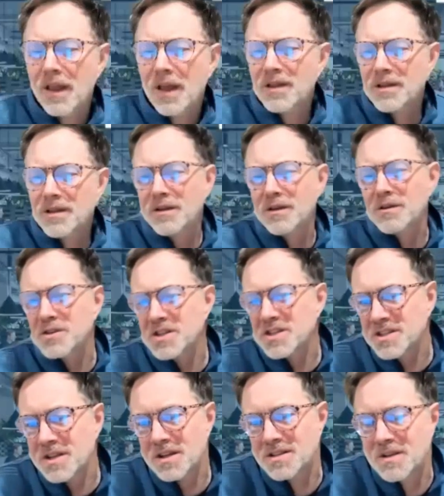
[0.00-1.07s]
and you
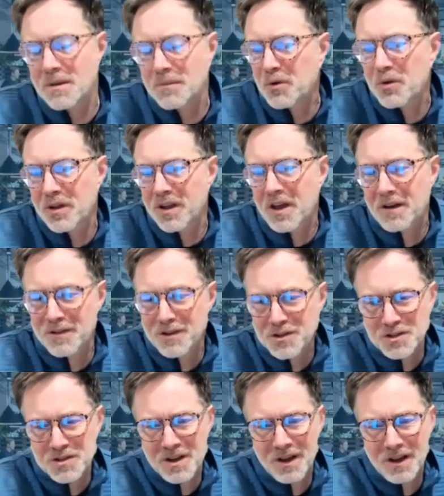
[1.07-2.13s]
just said something really kind of
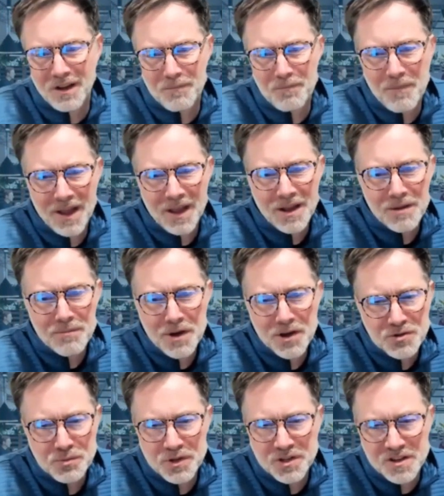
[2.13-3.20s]
interesting. Make a
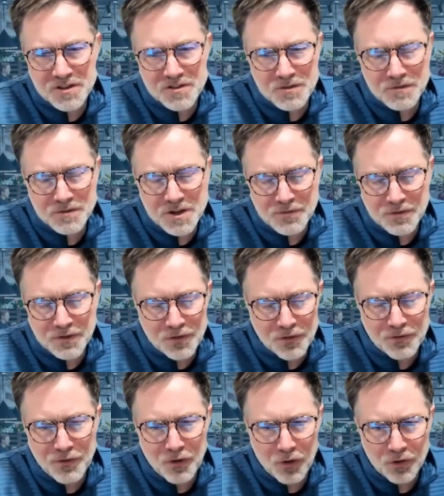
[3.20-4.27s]
measurable difference for
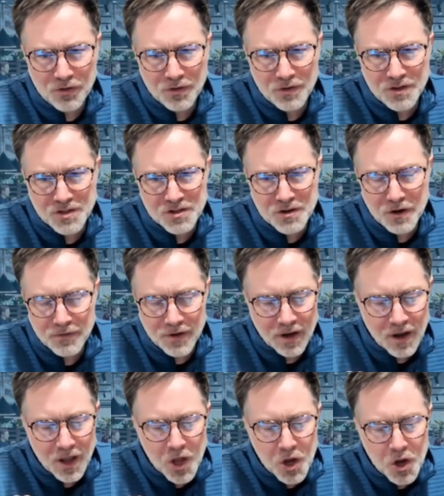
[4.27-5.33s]
folks that deserve it.
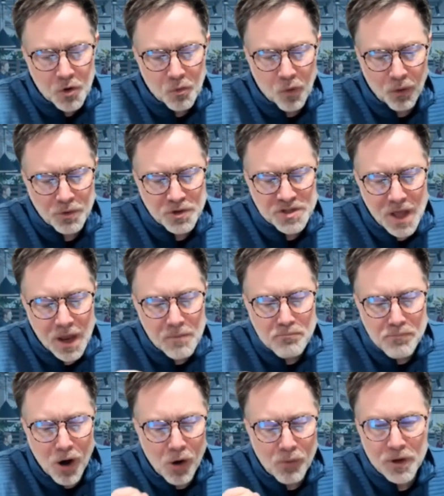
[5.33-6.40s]
What was that
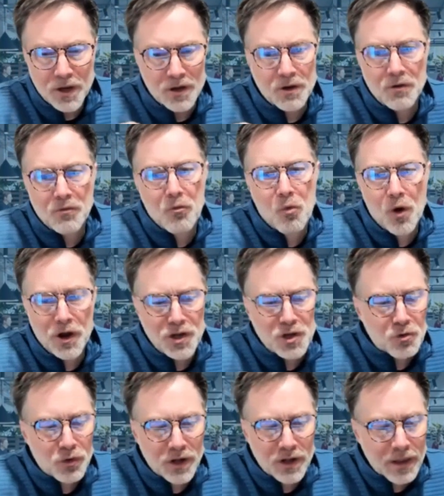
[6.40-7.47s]
moment when
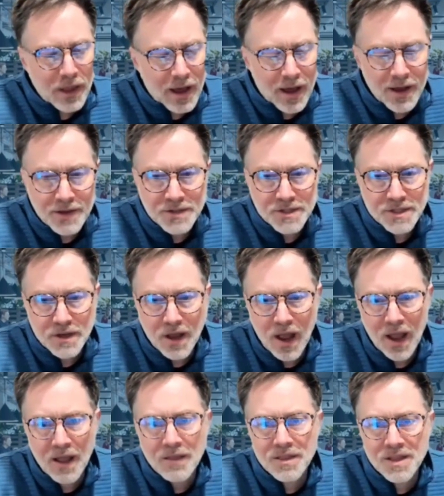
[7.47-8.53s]
you realized,
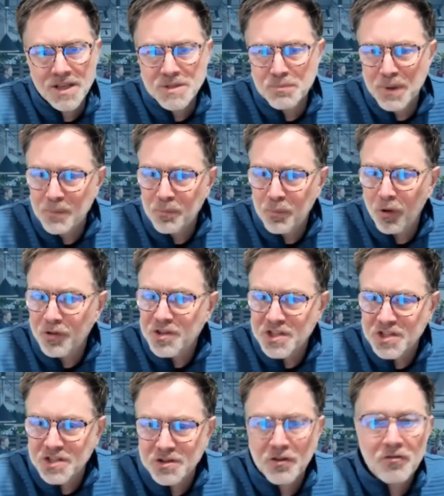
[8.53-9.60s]
hey, these people
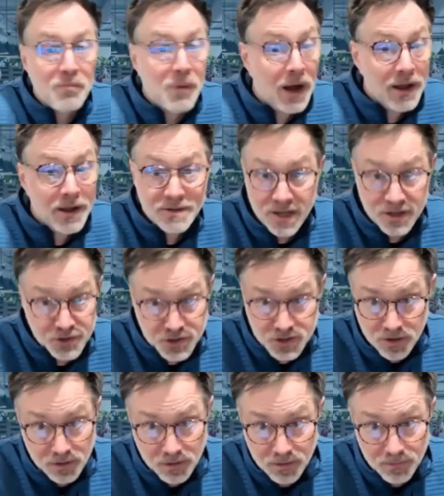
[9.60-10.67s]
deserve my
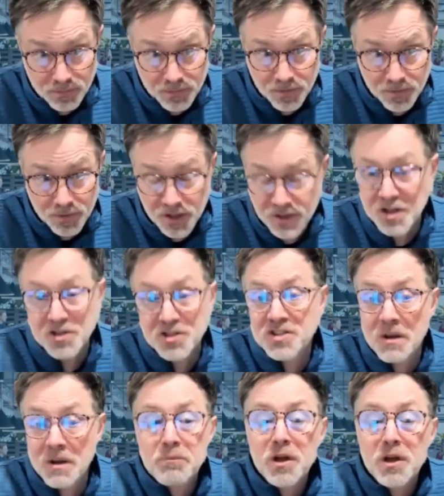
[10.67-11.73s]
attention? That there's
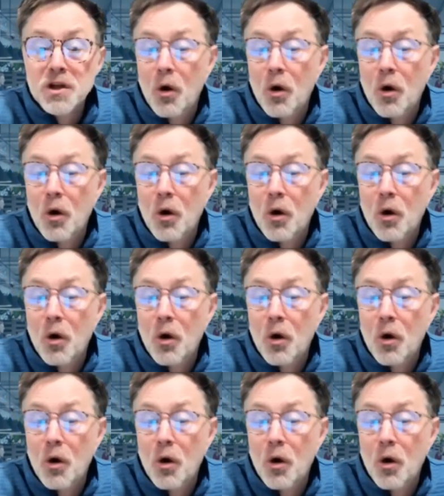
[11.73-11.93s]
something